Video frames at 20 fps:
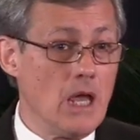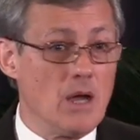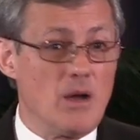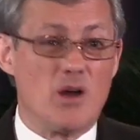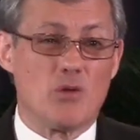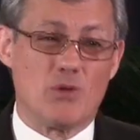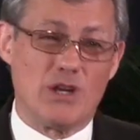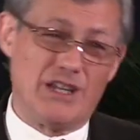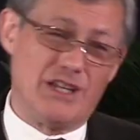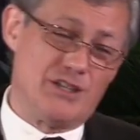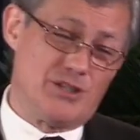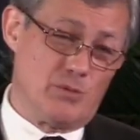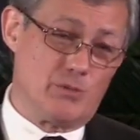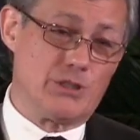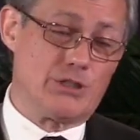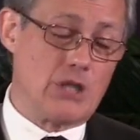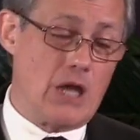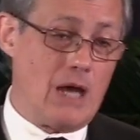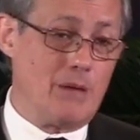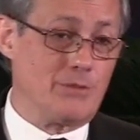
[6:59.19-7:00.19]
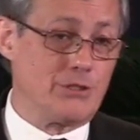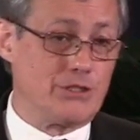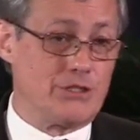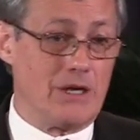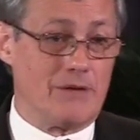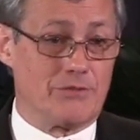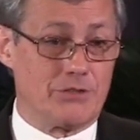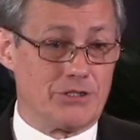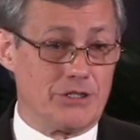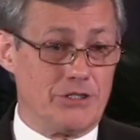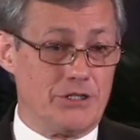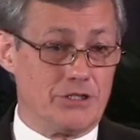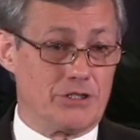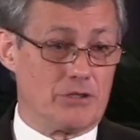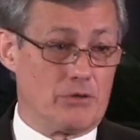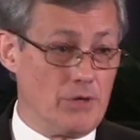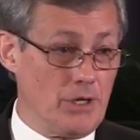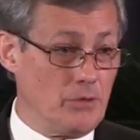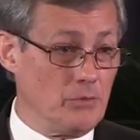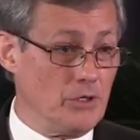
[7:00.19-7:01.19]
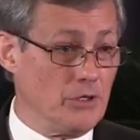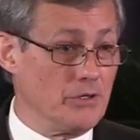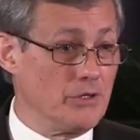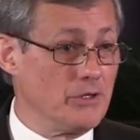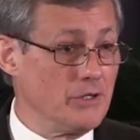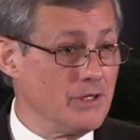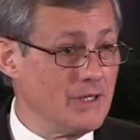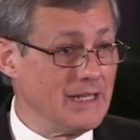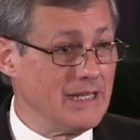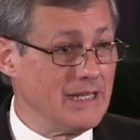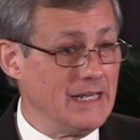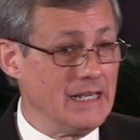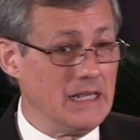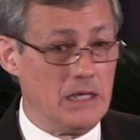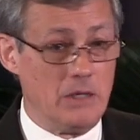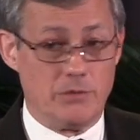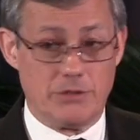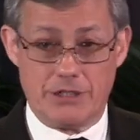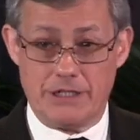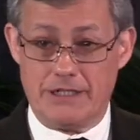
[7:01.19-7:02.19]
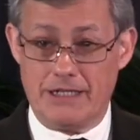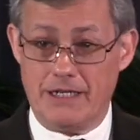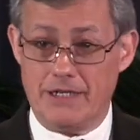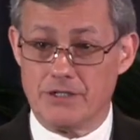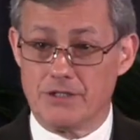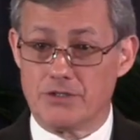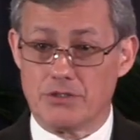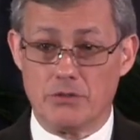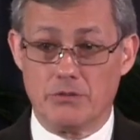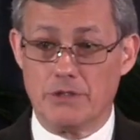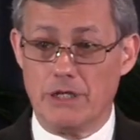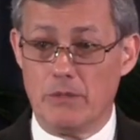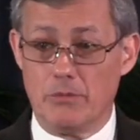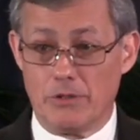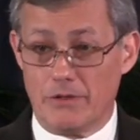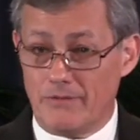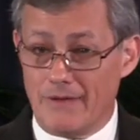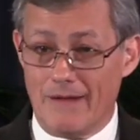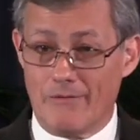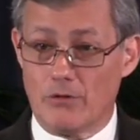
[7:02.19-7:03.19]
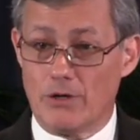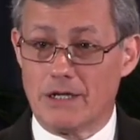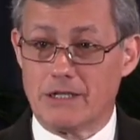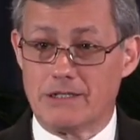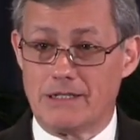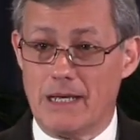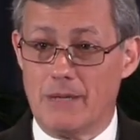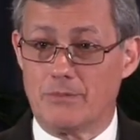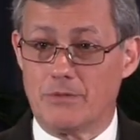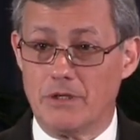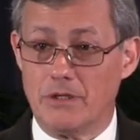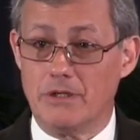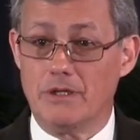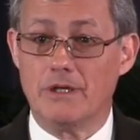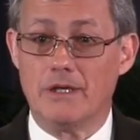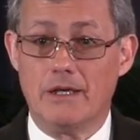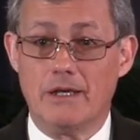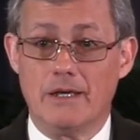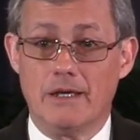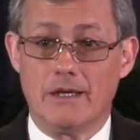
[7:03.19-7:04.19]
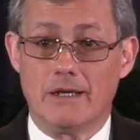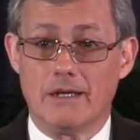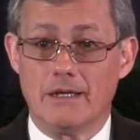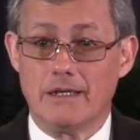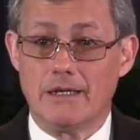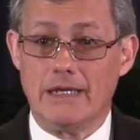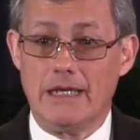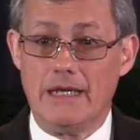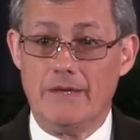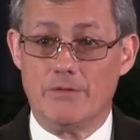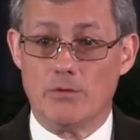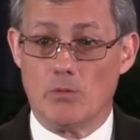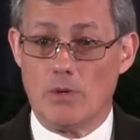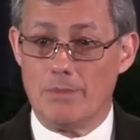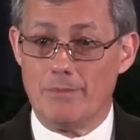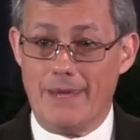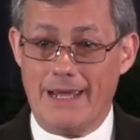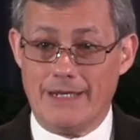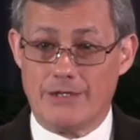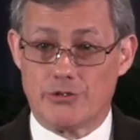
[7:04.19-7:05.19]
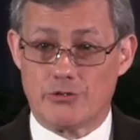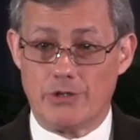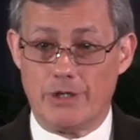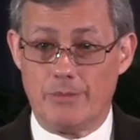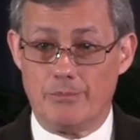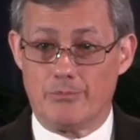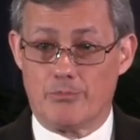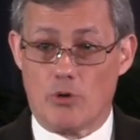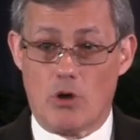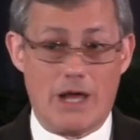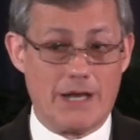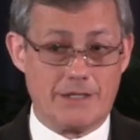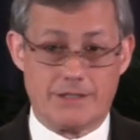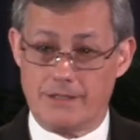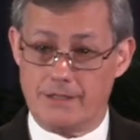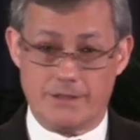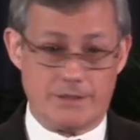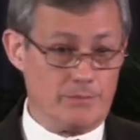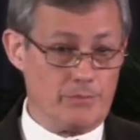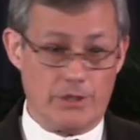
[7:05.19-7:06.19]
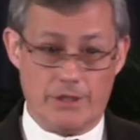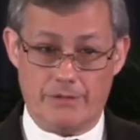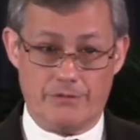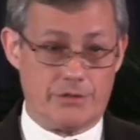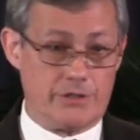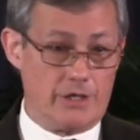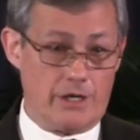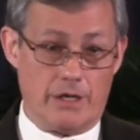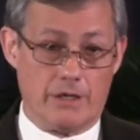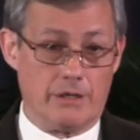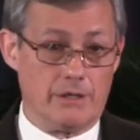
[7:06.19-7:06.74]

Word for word: A religion what Thomas Jefferson disagreed with. He was a deist, so he would have never accepted even what mainstream Protestantism believes today.